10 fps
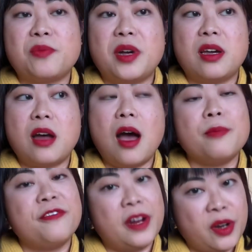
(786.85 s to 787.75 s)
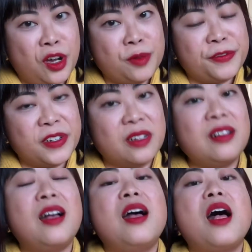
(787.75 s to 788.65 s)
But I'm very
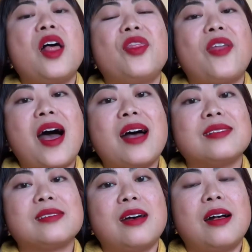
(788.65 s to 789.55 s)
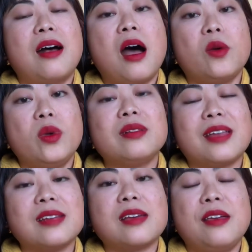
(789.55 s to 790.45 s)
hopeful that I will
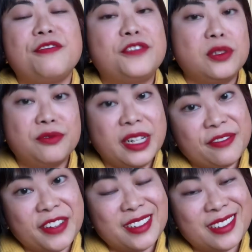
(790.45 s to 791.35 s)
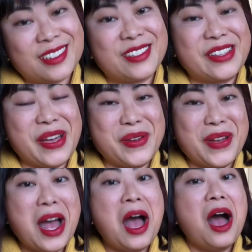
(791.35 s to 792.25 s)
get a full refund. So
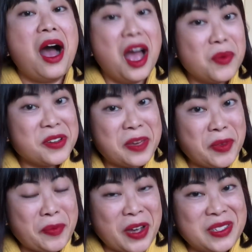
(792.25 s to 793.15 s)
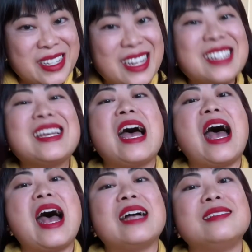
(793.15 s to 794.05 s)
I will keep you posted
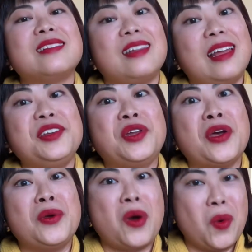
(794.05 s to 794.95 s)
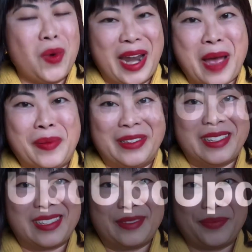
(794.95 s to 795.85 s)
and let you know what
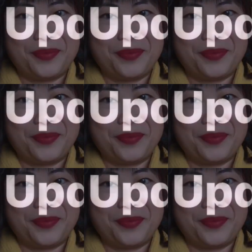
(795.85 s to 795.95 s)
happens.